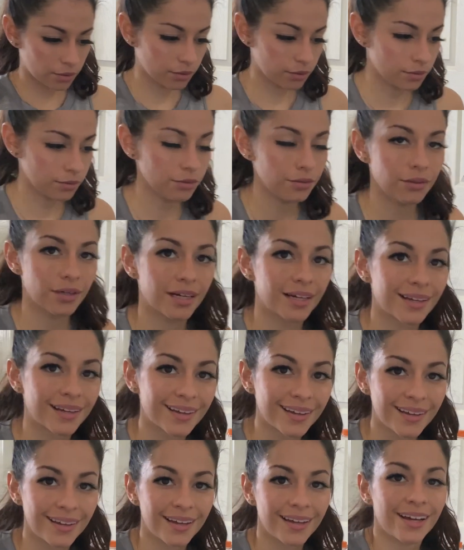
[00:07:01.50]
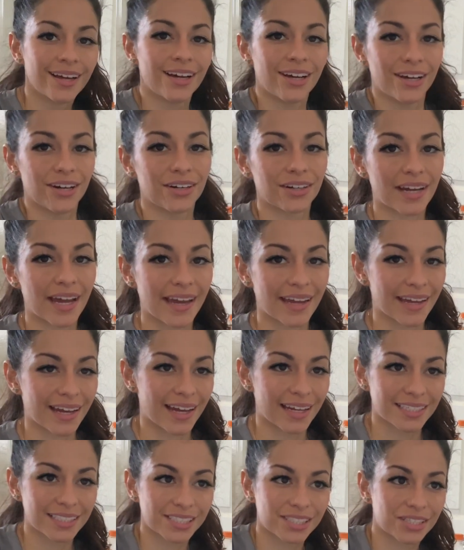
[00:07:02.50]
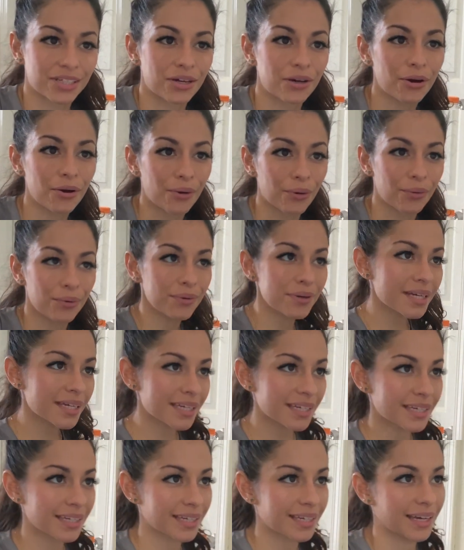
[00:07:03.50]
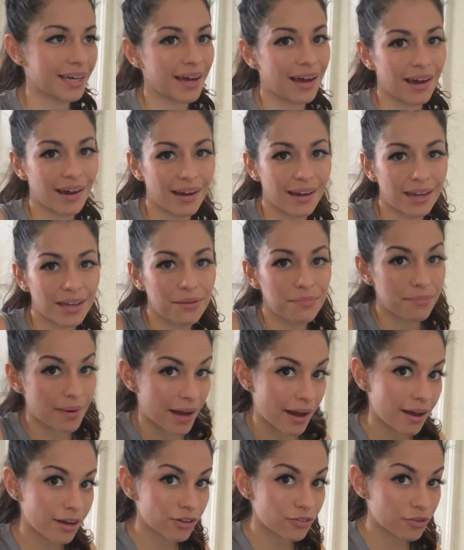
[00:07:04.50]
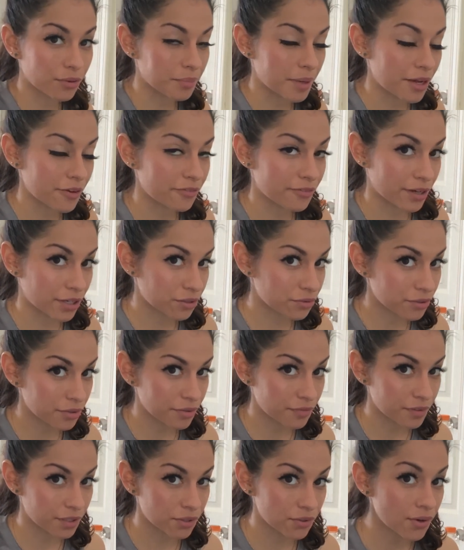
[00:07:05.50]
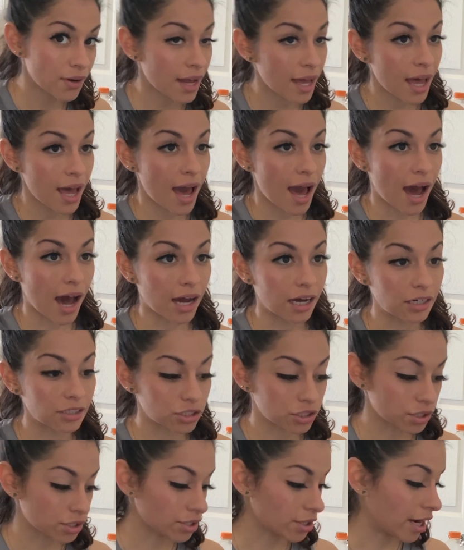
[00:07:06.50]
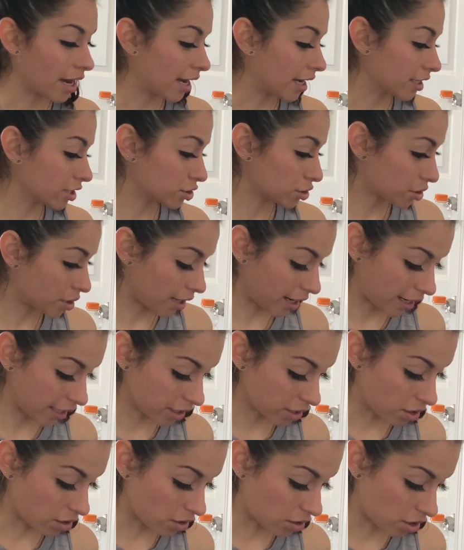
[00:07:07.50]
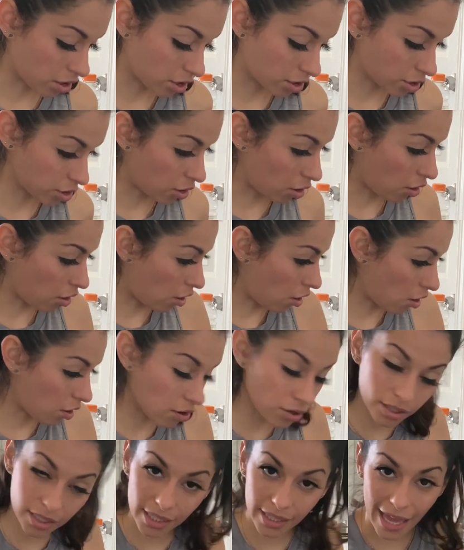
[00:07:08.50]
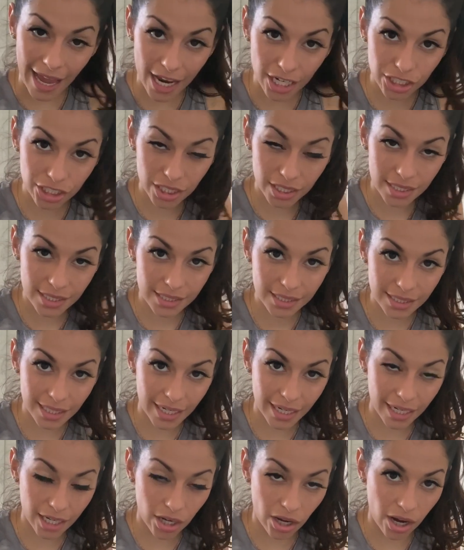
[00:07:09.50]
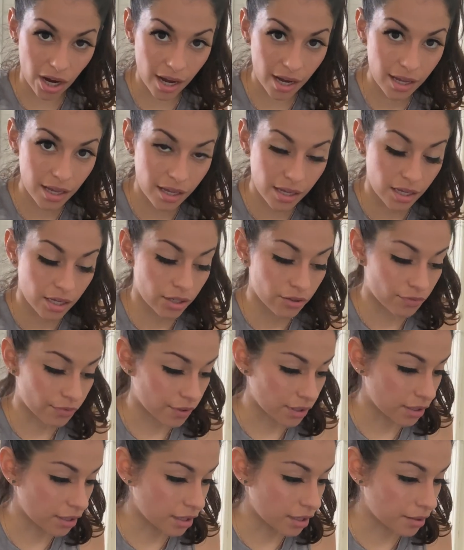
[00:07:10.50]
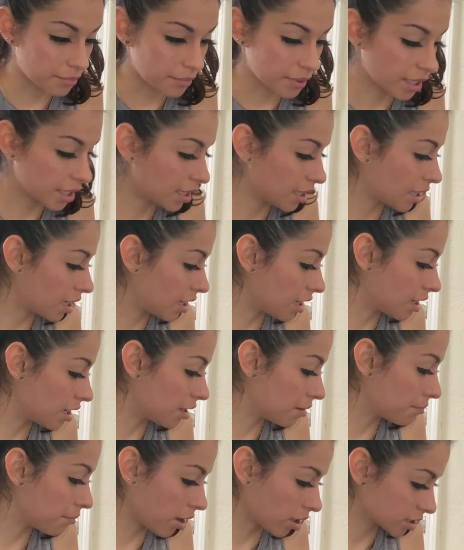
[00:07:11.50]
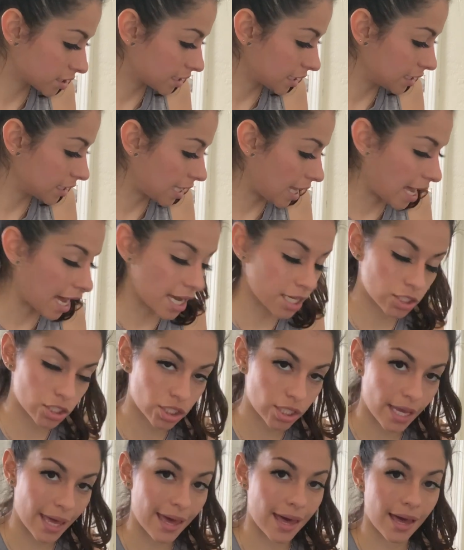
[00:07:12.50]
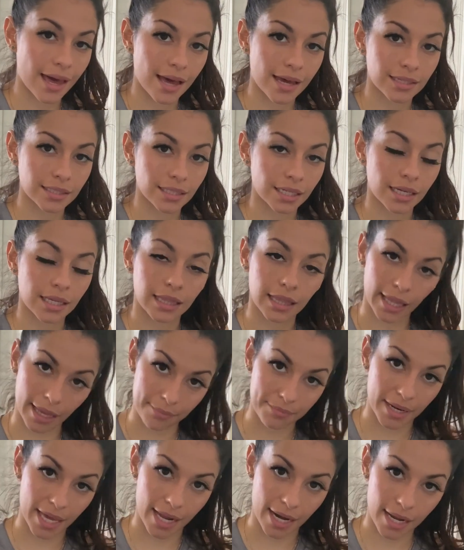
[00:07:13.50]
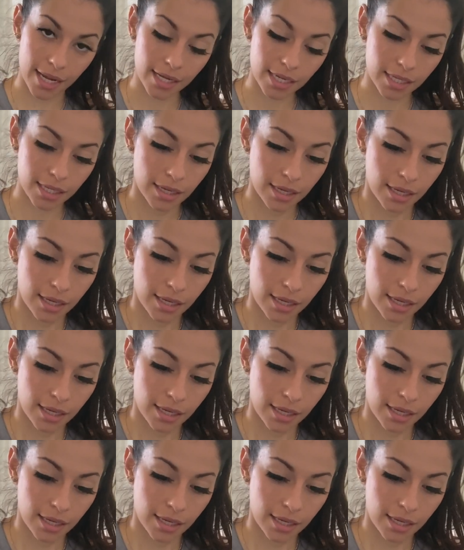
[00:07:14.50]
Whew. Okay guys, so I'm back for my final review after I tried on all the lashes that I got from MoxieLash and Glamnetic.